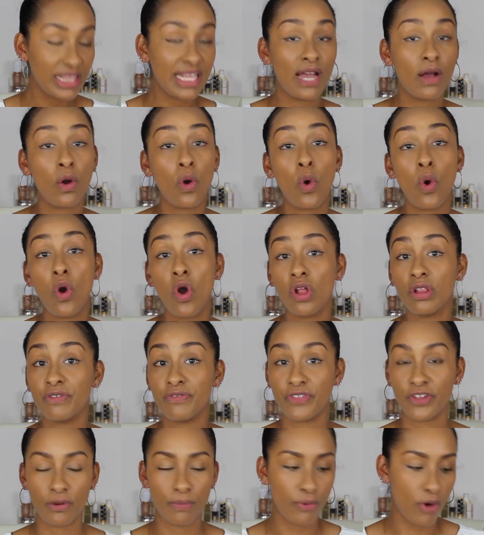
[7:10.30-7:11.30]
Now, all
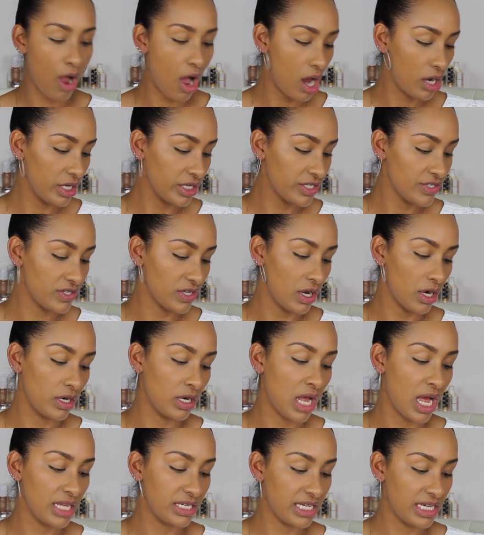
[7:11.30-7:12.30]
of their products are
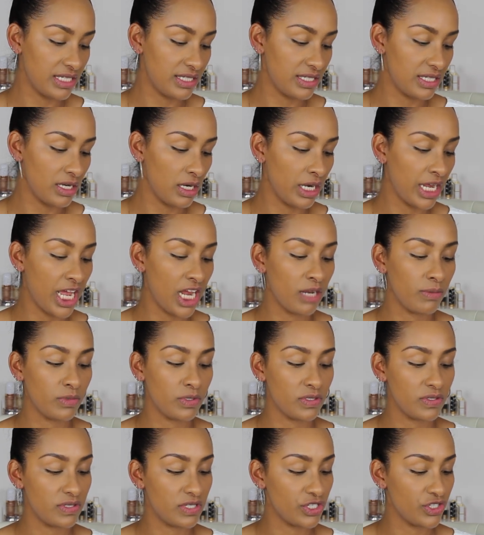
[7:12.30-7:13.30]
not tested on
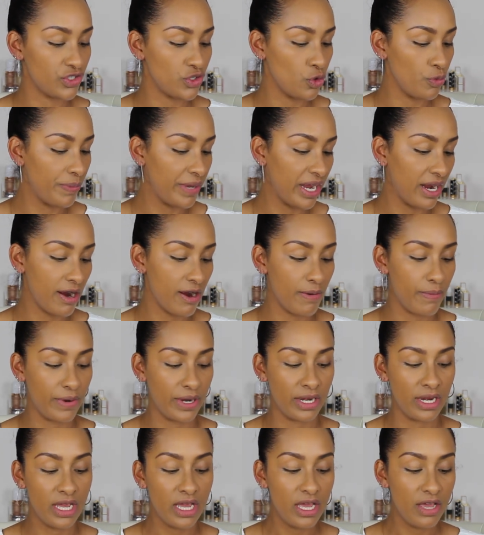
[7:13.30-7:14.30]
animals. There's no
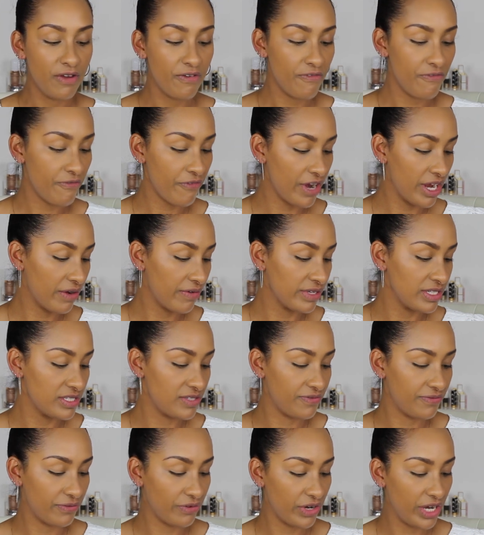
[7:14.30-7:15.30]
paraben,
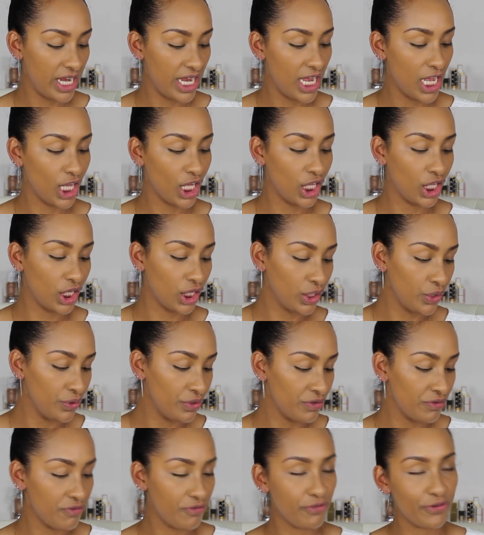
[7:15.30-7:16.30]
fragrance-free,
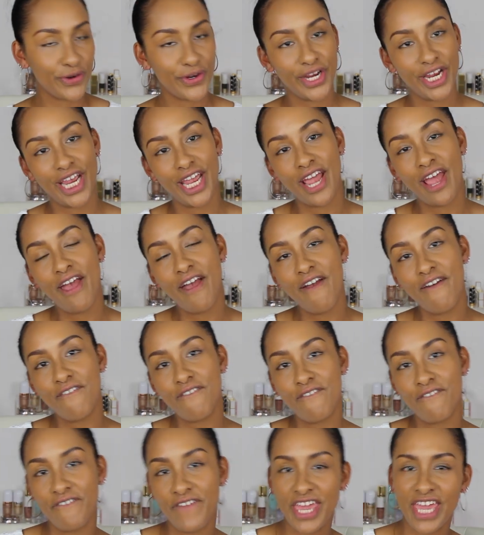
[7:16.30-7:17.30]
gluten-free,
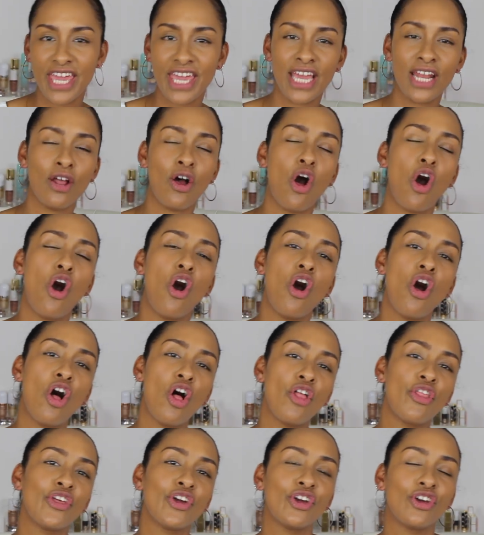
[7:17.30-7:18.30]
vegan,
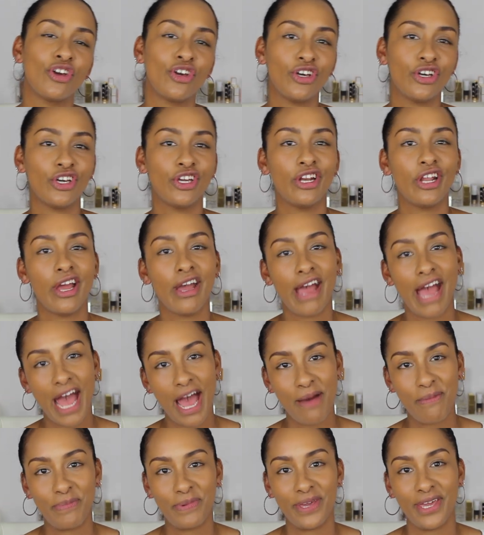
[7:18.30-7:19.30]
all the good,
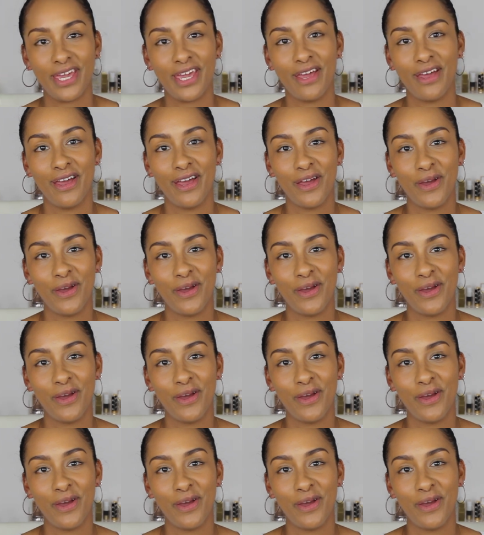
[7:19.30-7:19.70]
happy,